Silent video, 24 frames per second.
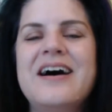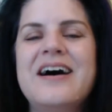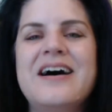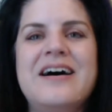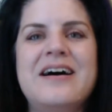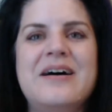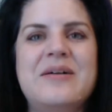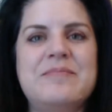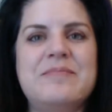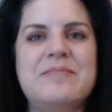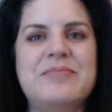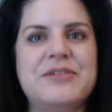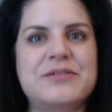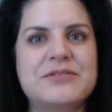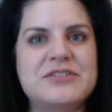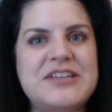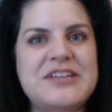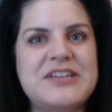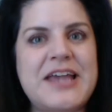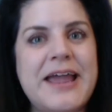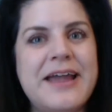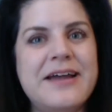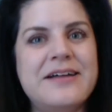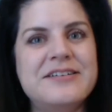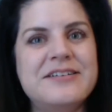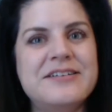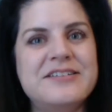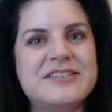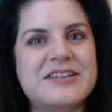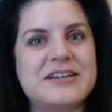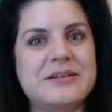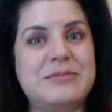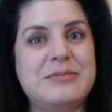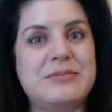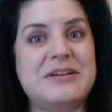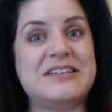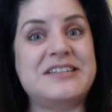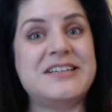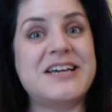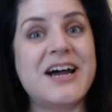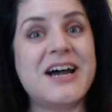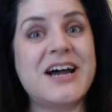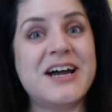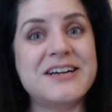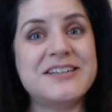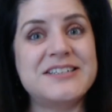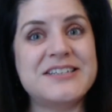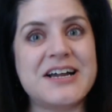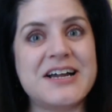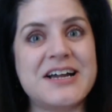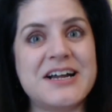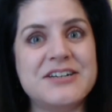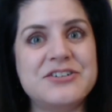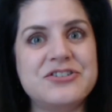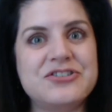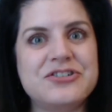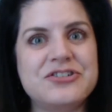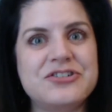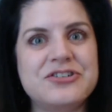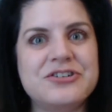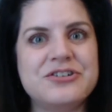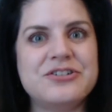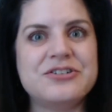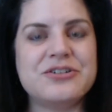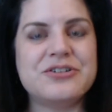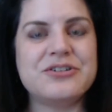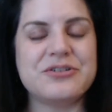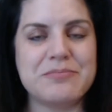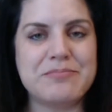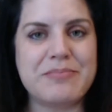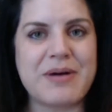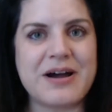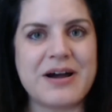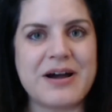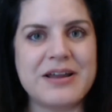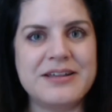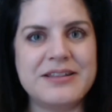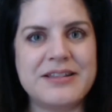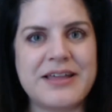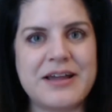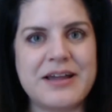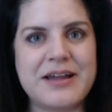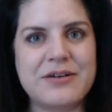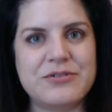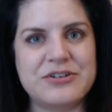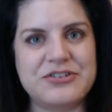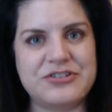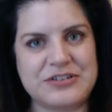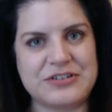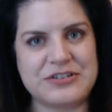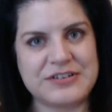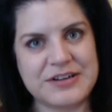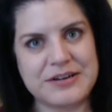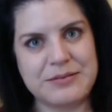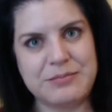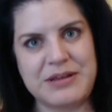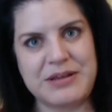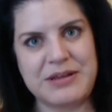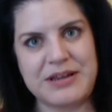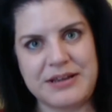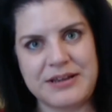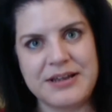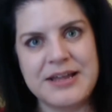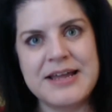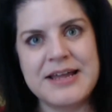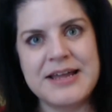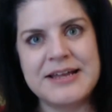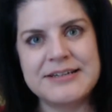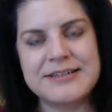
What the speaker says: their tail is going to be tucked under, their body language is going to be